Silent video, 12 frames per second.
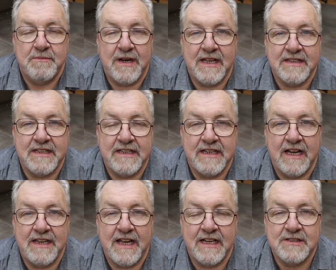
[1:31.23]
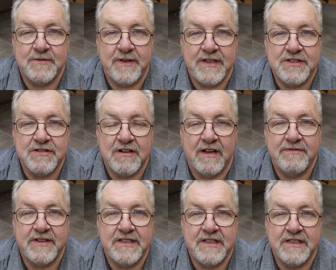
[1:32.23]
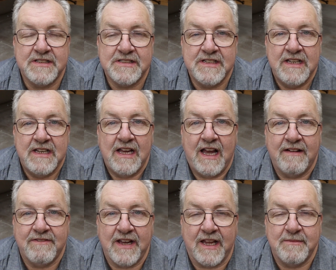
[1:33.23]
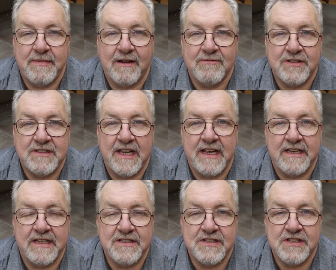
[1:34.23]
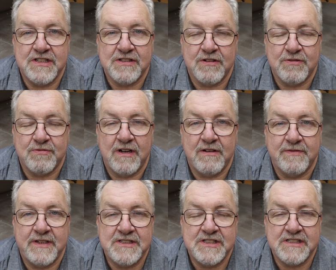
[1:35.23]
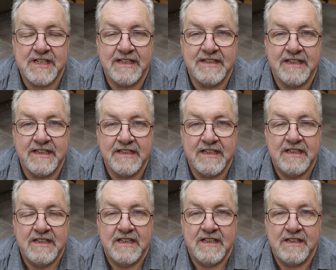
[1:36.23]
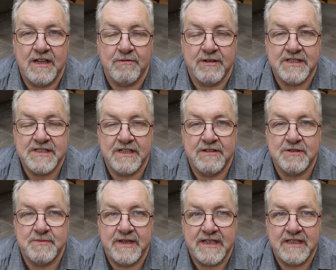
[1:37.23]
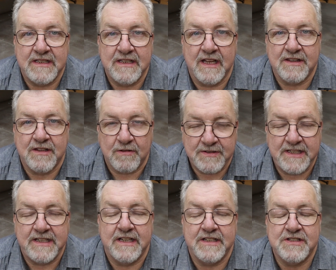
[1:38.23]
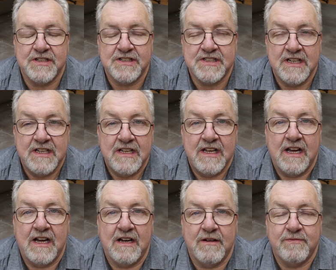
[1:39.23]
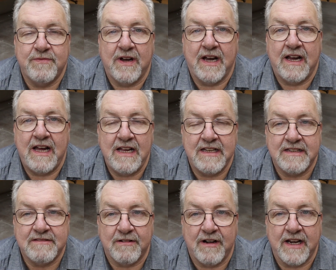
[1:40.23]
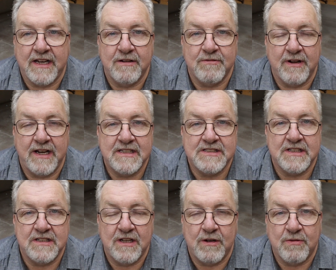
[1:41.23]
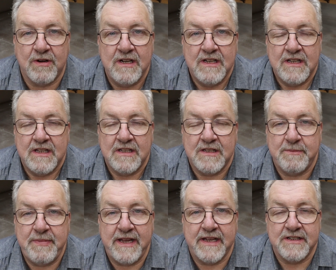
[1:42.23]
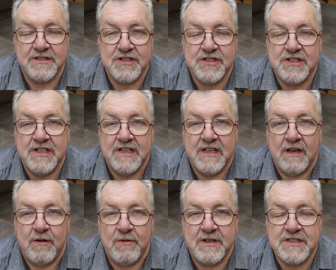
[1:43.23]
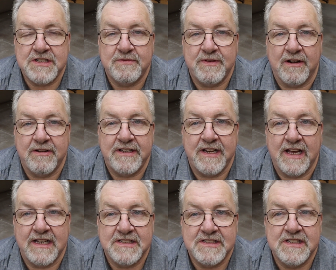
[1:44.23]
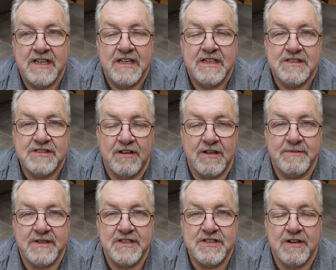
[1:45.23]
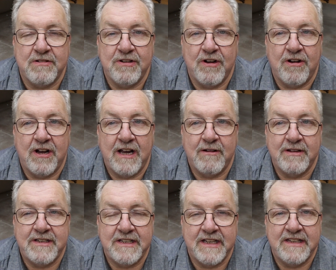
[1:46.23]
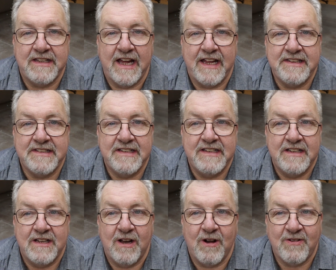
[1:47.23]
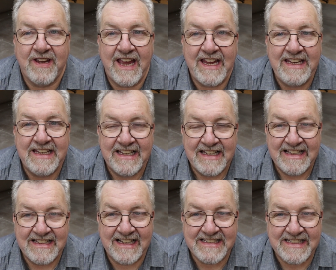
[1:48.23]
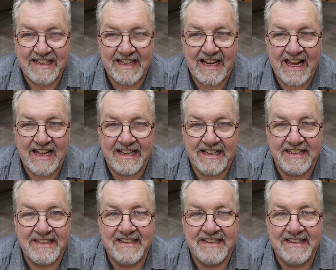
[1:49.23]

But the uh, nice feature of it is I've got about ten inches or twelve inches, I think. No, excuse me. Yeah, thirteen inches of uh, height where I can raise and lower the bench, which is very nice. So I'm going to show you all how I did that. Okay, let's get at it.